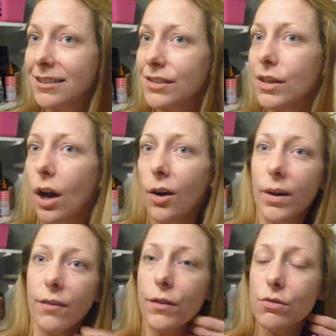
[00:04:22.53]
So
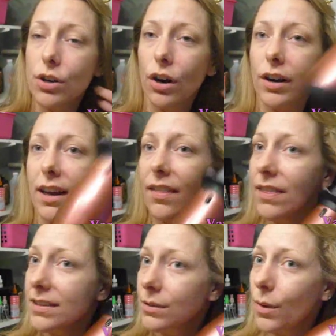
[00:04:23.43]
if you turned it
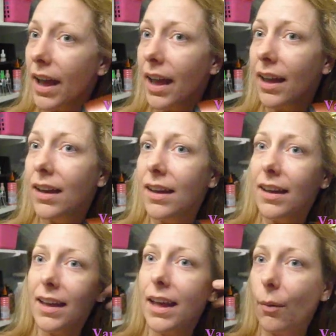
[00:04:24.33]
this way,
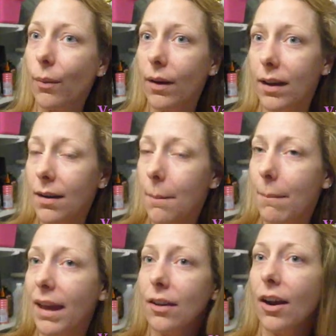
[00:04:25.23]
it would
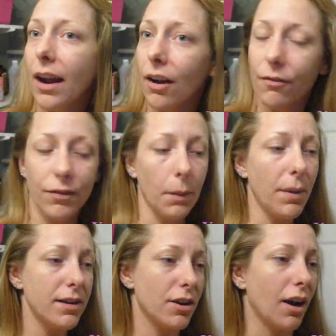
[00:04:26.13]
make your hair flip
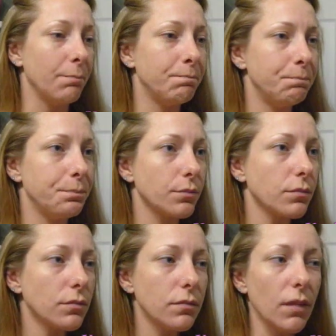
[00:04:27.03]
under.
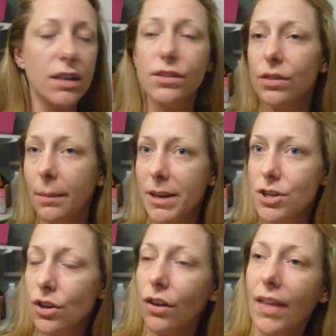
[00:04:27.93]
So let me
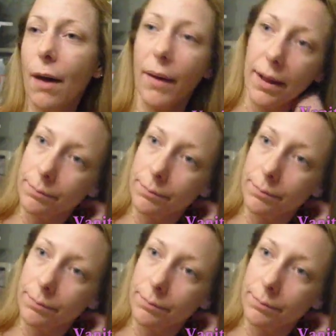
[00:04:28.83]
show you that way.